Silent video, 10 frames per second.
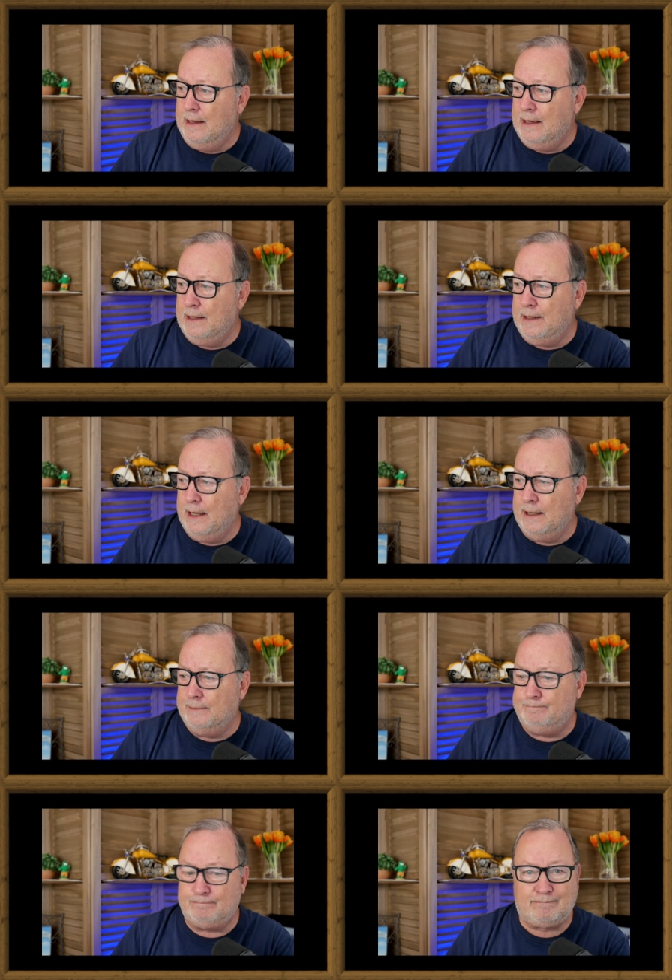And uh,
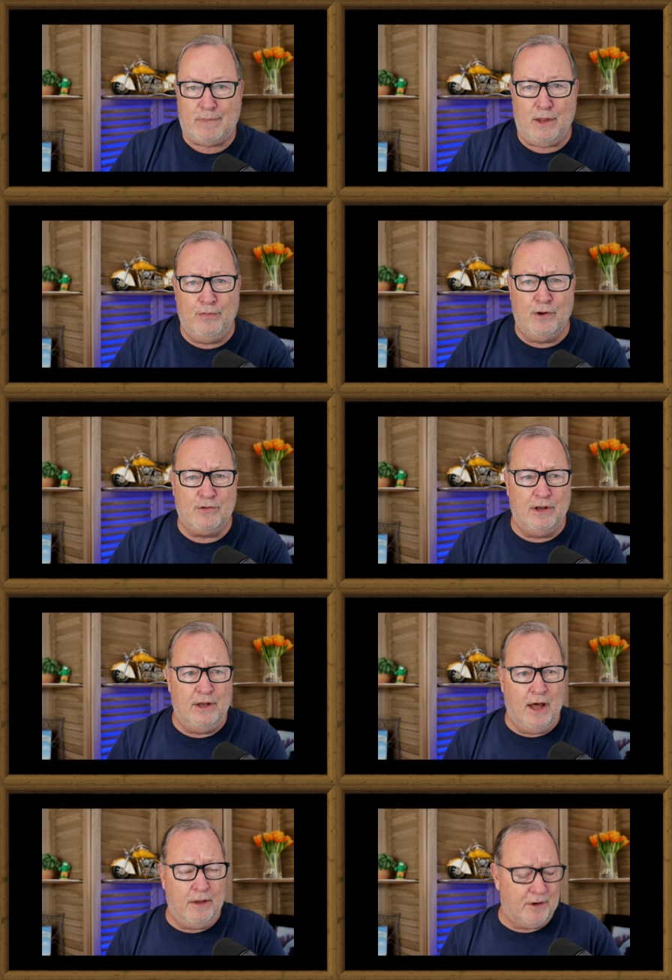there's
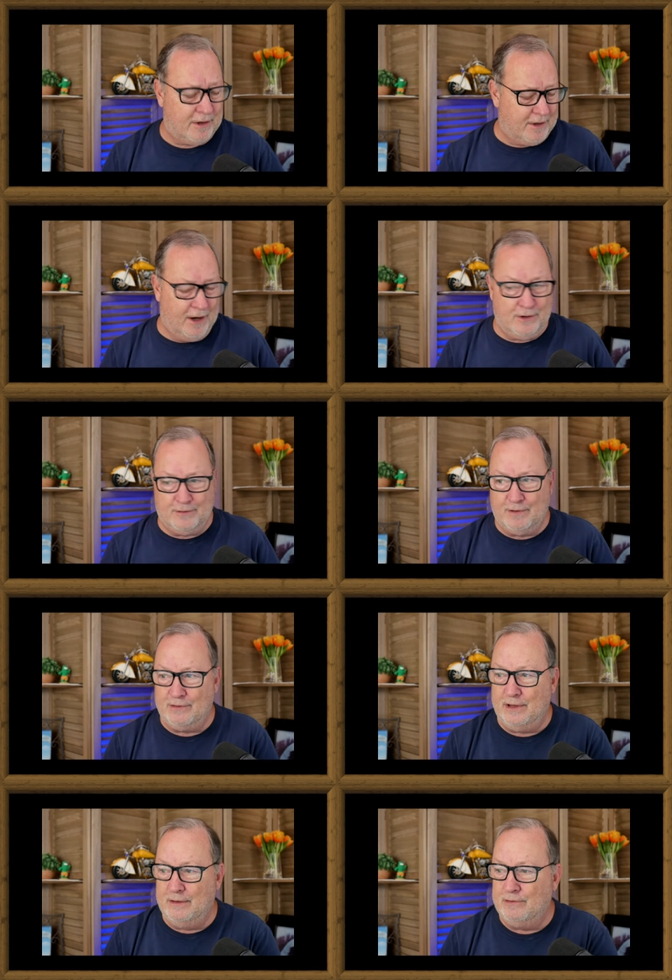another
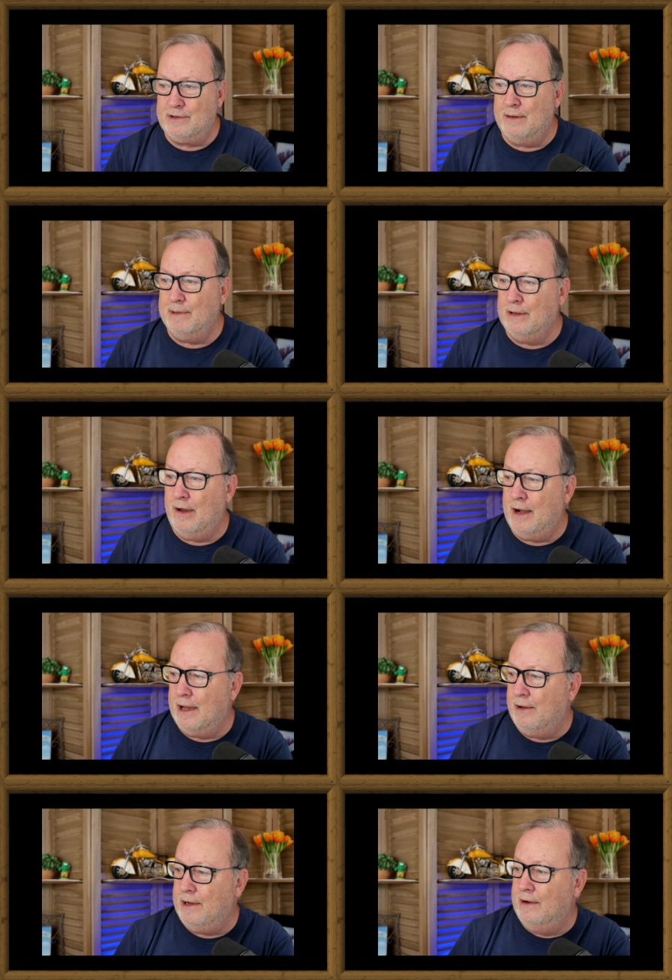controversy that was coming along
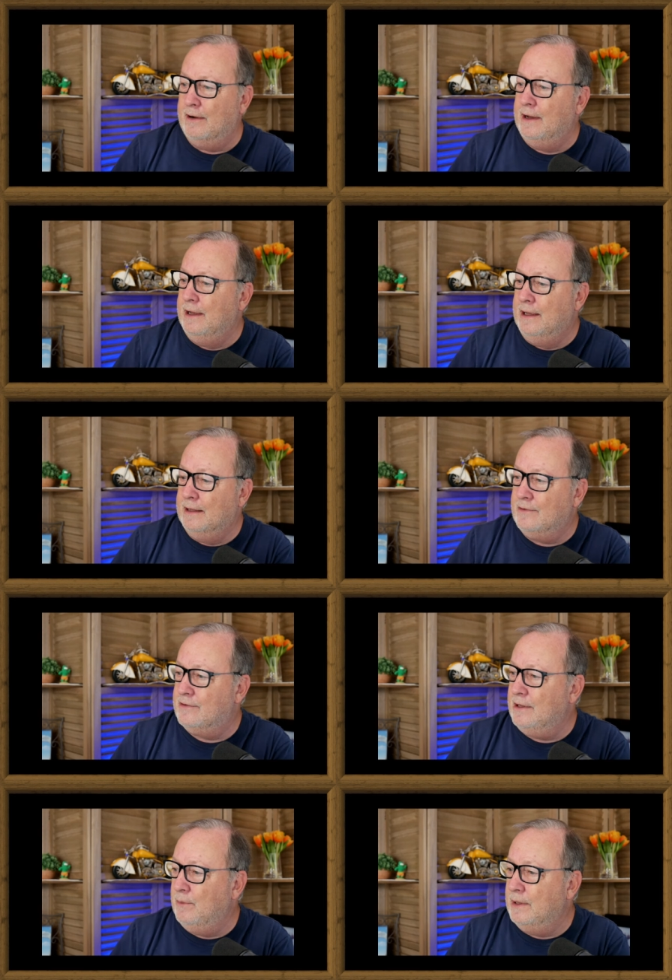out here. Let's
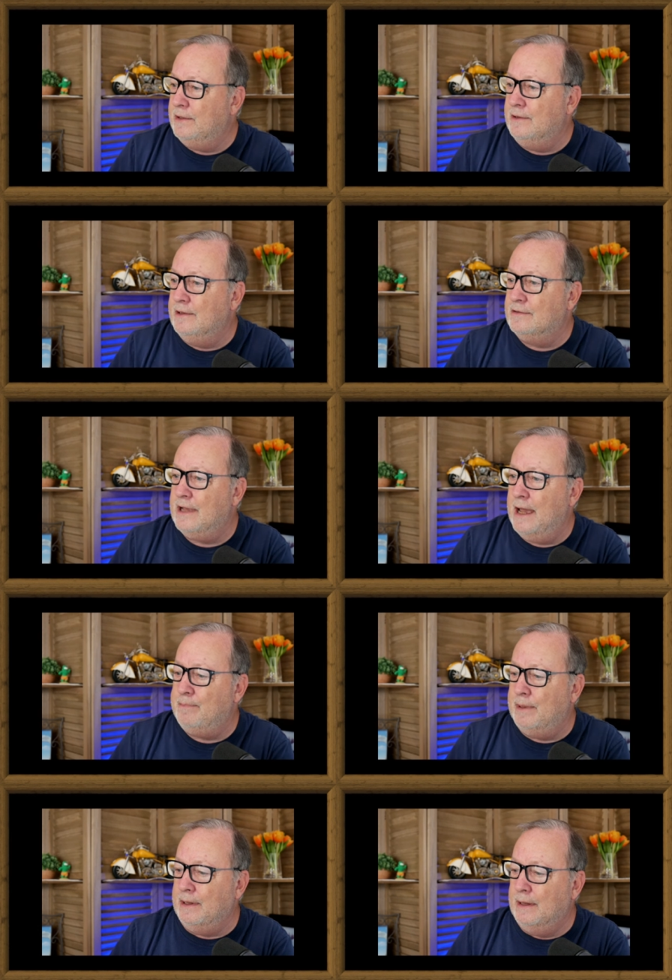see, when did this
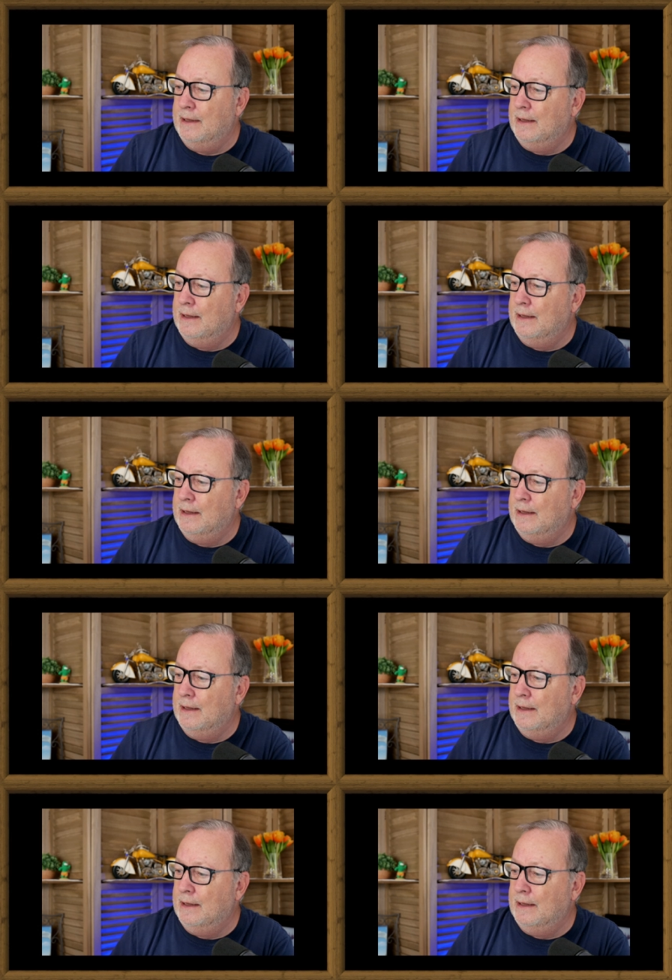happen?